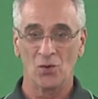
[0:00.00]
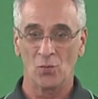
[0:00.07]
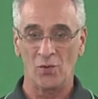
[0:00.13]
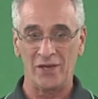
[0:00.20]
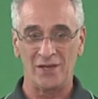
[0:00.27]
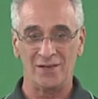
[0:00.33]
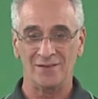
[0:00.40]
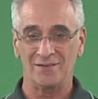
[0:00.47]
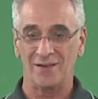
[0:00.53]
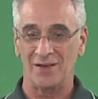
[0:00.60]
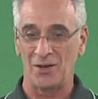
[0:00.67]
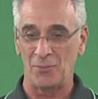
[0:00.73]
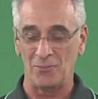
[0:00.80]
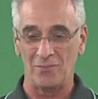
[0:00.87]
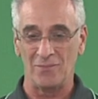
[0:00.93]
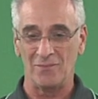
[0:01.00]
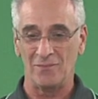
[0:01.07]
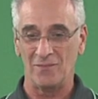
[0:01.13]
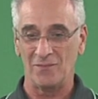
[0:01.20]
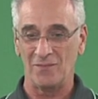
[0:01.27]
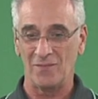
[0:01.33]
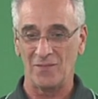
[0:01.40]
We
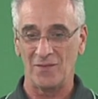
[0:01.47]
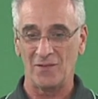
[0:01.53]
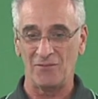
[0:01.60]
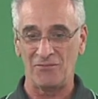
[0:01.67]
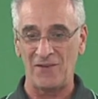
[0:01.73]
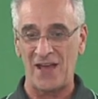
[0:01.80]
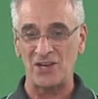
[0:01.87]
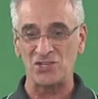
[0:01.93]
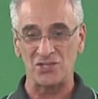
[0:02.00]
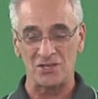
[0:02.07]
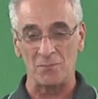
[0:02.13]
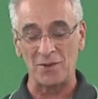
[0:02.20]
fashioned